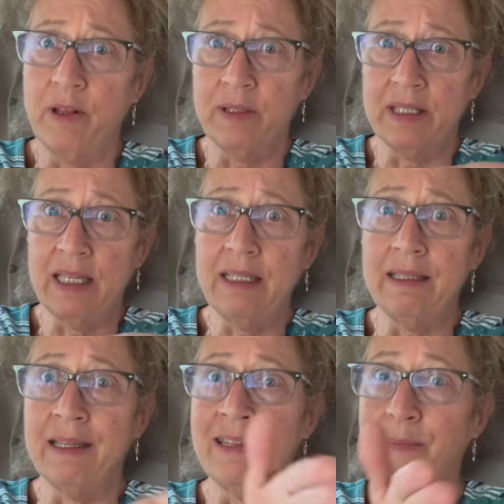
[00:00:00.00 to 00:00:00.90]

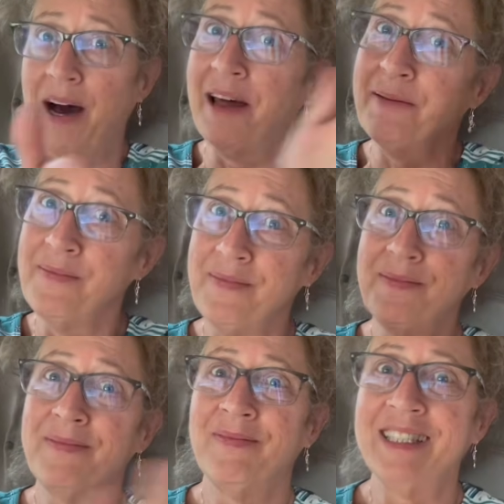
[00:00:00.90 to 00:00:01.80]
seat and the bottom
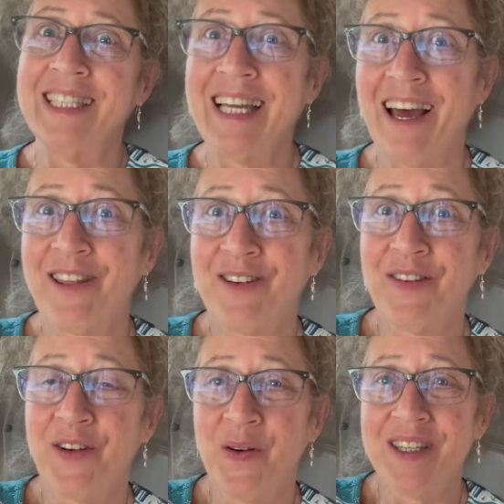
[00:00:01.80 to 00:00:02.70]
fit together,
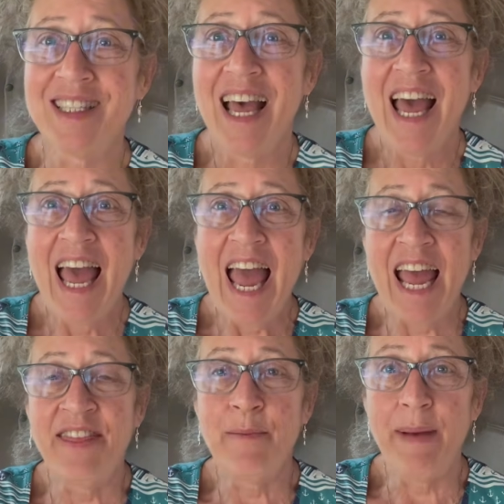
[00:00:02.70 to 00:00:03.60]
of course.
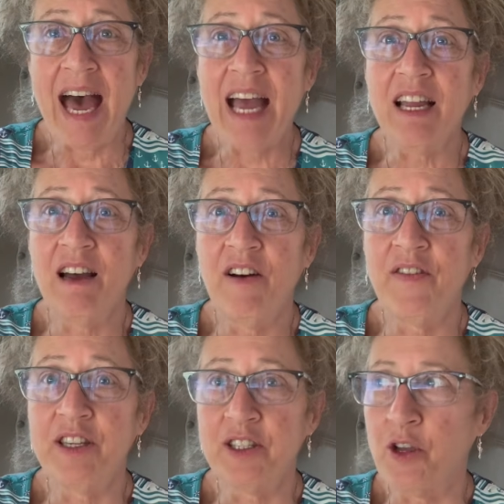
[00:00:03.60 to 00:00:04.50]
And the back
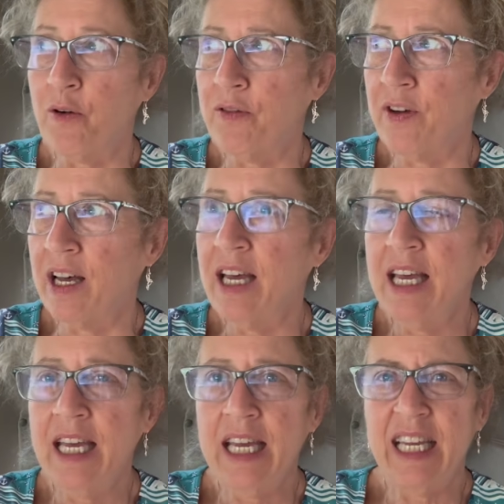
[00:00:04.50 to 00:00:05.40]
of the sofa
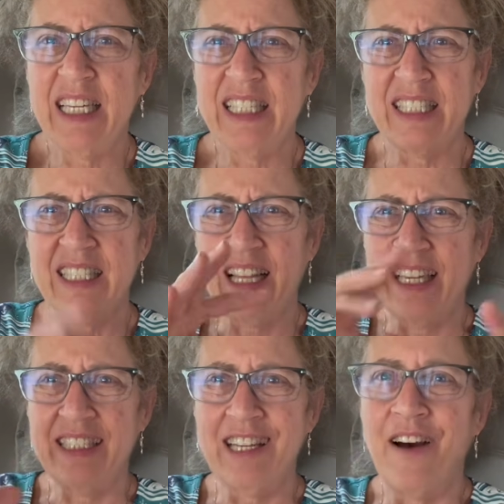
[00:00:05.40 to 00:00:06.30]
is
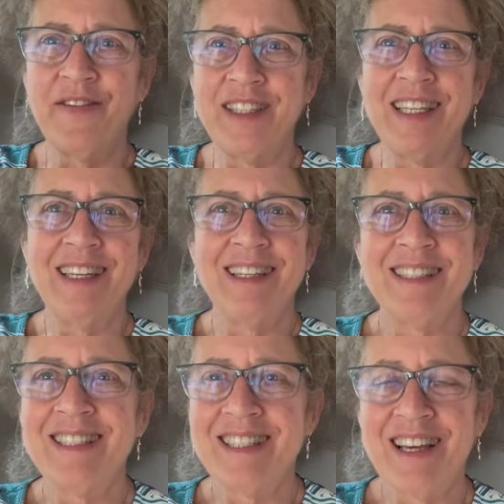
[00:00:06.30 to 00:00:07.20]
like tufted
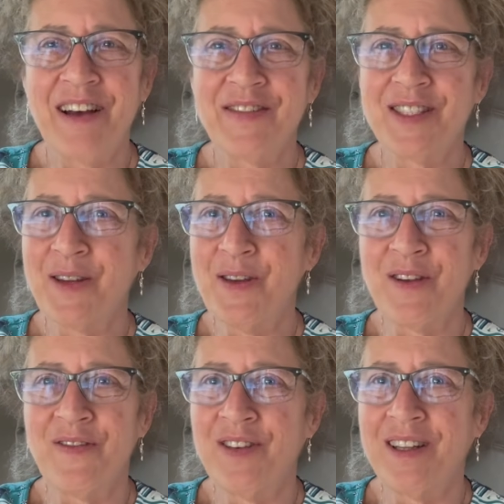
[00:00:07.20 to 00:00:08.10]
and stuff. So you
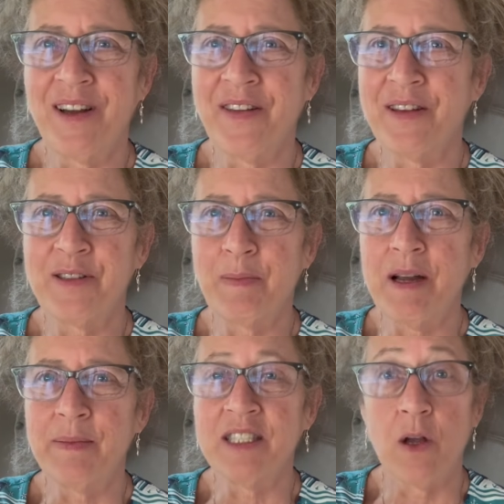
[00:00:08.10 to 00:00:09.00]
can feel all those
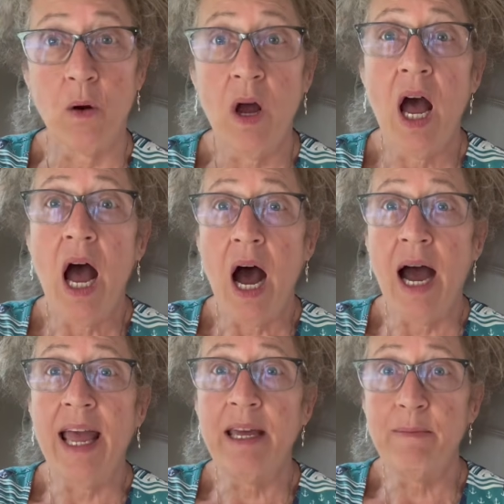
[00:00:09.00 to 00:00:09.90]
bumps. So
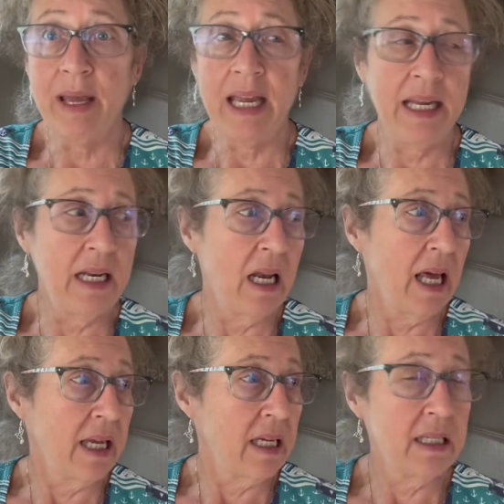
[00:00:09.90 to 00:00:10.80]
I had made
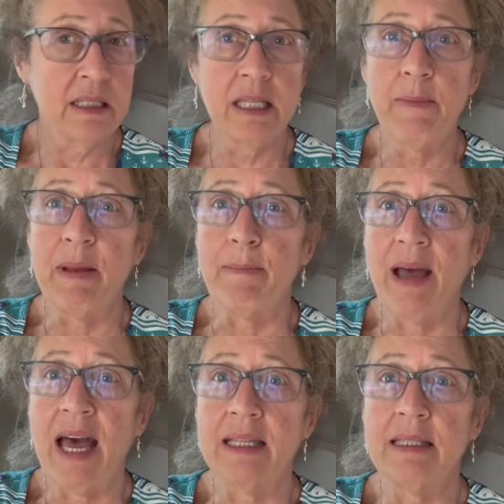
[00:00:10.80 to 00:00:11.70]
like sleeping
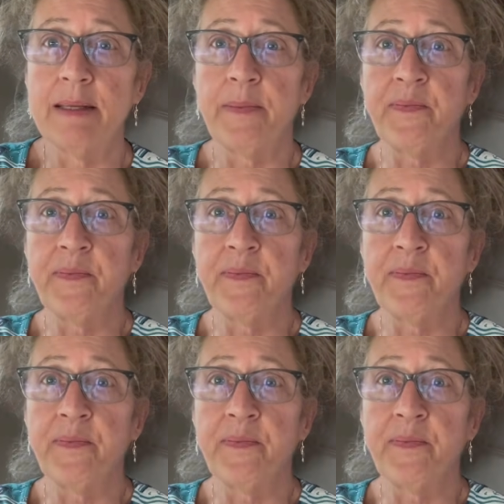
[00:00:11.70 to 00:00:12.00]
pads.